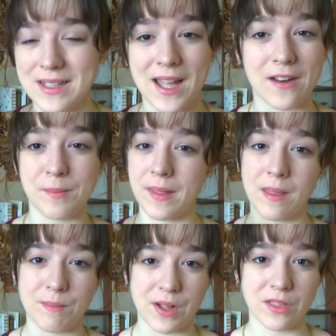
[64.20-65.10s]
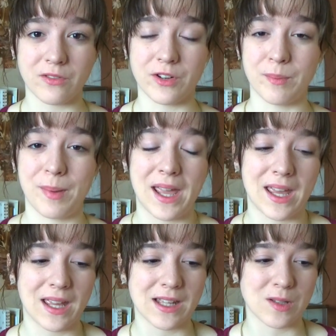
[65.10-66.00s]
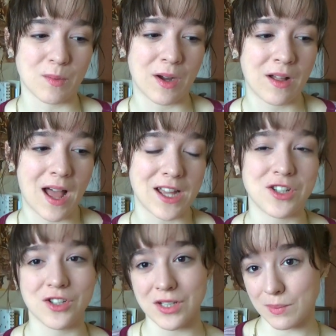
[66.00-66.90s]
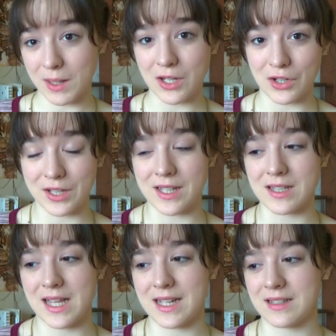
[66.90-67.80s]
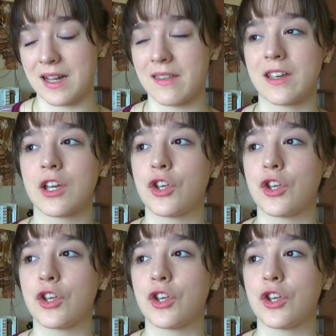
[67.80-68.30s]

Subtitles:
has kind of been the month for baking as well. I just made cookies last night, like a